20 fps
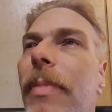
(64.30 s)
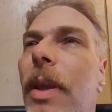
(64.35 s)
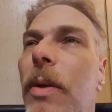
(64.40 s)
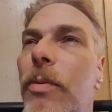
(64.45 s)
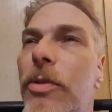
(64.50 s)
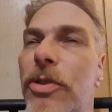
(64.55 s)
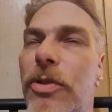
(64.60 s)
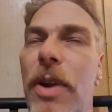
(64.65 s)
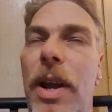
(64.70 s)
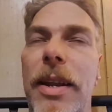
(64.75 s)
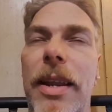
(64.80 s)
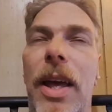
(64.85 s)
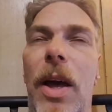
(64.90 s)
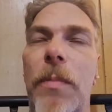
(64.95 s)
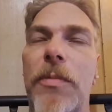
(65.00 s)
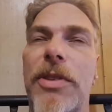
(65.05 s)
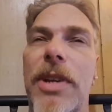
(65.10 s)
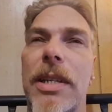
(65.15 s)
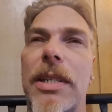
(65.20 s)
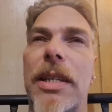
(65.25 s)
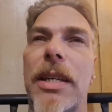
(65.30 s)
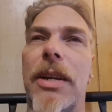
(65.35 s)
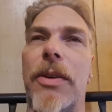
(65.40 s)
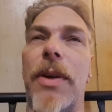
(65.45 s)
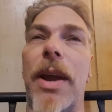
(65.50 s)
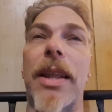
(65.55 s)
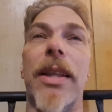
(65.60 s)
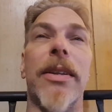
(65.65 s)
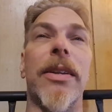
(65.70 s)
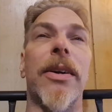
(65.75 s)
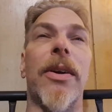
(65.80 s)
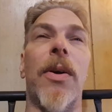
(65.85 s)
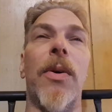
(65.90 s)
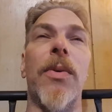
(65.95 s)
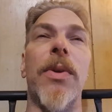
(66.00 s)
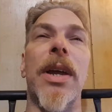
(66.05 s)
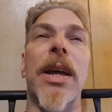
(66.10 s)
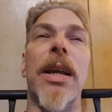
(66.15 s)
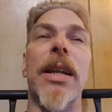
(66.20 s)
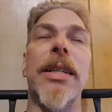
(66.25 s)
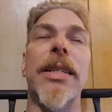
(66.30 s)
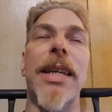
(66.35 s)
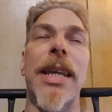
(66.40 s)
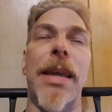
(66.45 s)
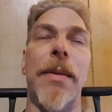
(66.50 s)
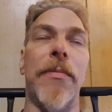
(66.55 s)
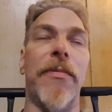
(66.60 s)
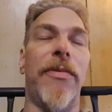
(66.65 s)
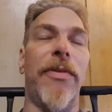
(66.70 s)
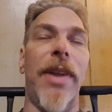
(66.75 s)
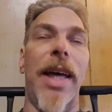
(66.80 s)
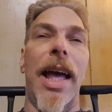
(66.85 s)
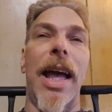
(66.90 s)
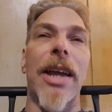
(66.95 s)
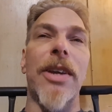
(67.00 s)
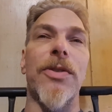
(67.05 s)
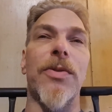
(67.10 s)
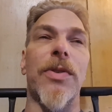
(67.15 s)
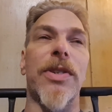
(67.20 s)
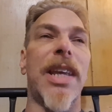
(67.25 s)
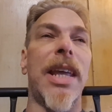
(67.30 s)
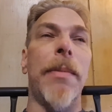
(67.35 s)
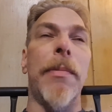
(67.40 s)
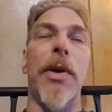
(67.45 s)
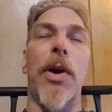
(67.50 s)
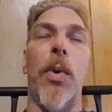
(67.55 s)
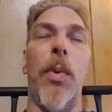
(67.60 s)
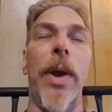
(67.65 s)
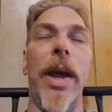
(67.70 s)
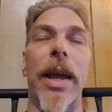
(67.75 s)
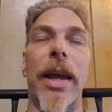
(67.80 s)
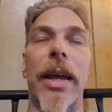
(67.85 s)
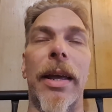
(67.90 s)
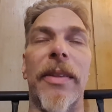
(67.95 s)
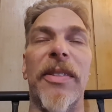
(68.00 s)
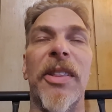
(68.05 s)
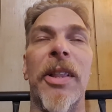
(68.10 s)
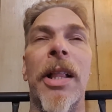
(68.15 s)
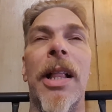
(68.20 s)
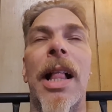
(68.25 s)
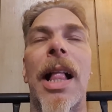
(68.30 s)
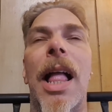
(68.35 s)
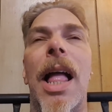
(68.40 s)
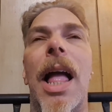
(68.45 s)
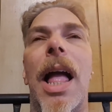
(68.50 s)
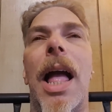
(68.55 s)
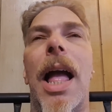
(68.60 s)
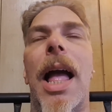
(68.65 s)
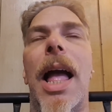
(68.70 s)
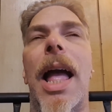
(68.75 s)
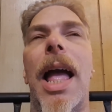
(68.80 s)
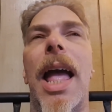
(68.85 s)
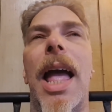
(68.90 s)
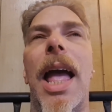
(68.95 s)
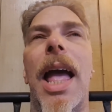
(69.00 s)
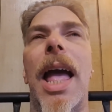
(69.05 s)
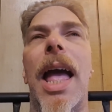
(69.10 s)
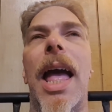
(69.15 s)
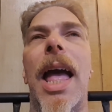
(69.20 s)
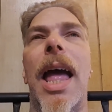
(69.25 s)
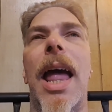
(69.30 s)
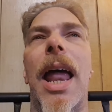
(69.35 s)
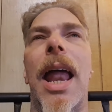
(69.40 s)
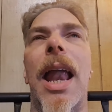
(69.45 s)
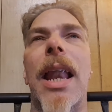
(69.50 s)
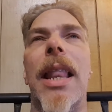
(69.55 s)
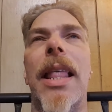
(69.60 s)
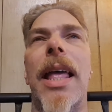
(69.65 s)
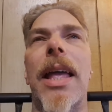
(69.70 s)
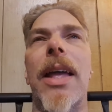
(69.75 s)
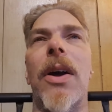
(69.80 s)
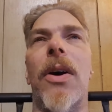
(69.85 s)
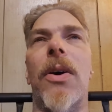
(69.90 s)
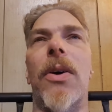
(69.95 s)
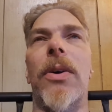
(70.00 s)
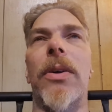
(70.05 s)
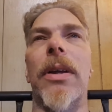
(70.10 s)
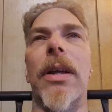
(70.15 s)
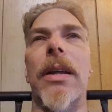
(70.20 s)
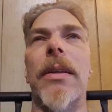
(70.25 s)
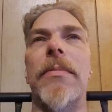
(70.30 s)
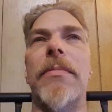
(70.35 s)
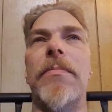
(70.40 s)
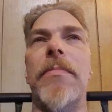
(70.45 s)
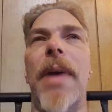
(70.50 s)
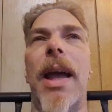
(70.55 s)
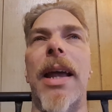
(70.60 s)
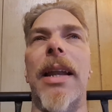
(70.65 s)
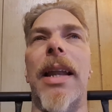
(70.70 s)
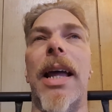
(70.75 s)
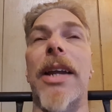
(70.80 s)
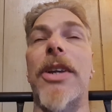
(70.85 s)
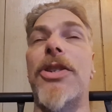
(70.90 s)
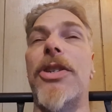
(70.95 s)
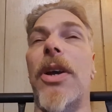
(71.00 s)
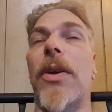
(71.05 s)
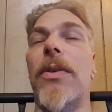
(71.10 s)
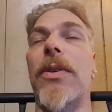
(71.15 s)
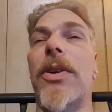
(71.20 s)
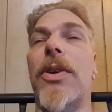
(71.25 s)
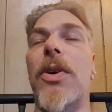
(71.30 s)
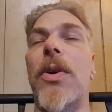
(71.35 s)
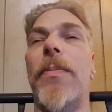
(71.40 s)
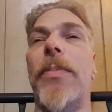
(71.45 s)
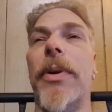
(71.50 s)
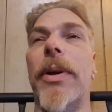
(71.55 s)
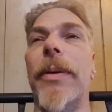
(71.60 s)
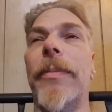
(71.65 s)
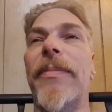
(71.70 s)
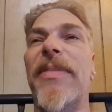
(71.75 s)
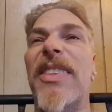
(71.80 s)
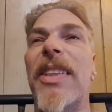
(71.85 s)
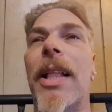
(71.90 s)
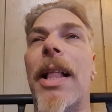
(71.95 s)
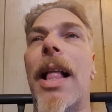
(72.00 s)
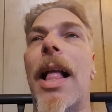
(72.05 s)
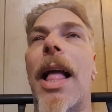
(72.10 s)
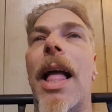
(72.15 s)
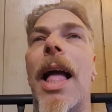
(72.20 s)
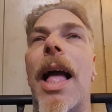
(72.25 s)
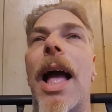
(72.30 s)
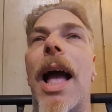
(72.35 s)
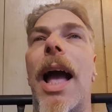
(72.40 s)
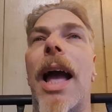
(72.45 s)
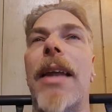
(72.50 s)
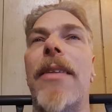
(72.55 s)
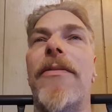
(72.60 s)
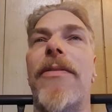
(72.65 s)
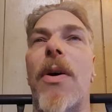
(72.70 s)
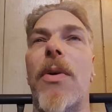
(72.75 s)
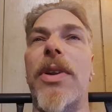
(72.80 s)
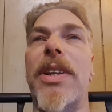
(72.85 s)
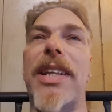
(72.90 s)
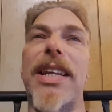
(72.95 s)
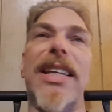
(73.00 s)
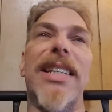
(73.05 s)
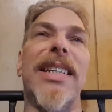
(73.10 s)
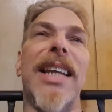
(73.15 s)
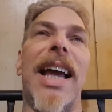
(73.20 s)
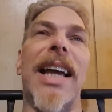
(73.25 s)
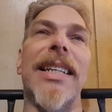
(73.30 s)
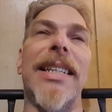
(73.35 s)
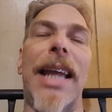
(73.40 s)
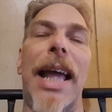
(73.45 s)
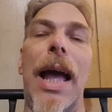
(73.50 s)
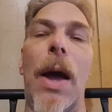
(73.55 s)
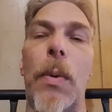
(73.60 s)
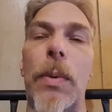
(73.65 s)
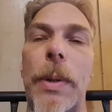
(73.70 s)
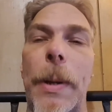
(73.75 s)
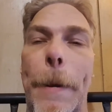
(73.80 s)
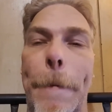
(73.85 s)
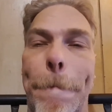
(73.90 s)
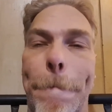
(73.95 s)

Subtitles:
was trying to help Jesse to create their own Team Flash, or Team Quick. And they all made like Sheldon Cooper and voted his ass out.